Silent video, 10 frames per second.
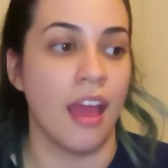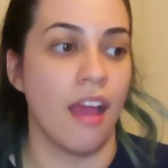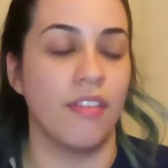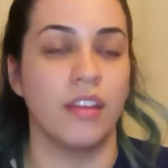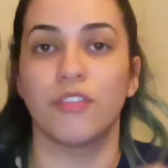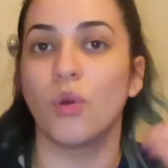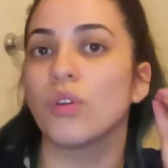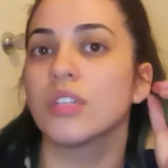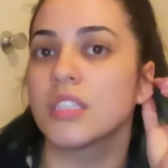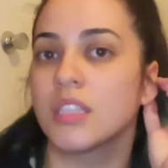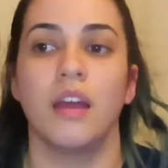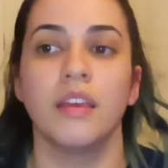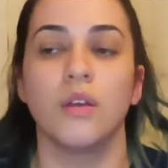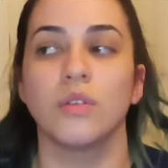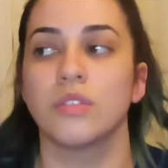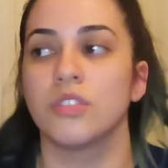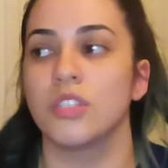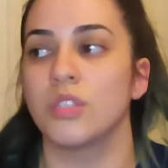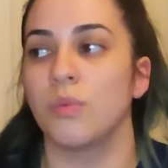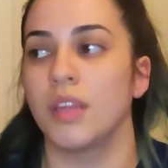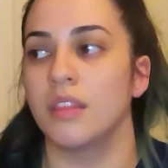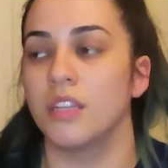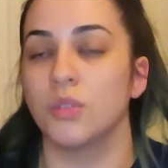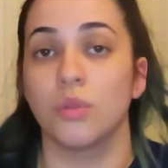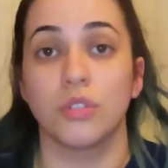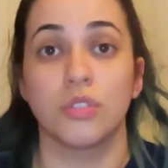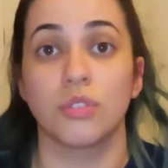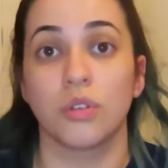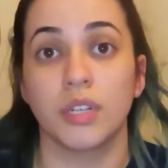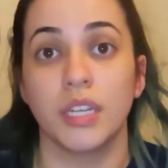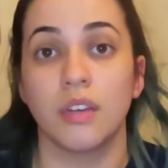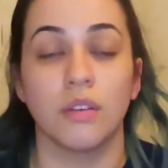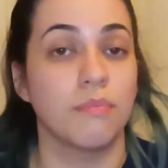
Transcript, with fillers: And then of course, I think also just the way that they told the story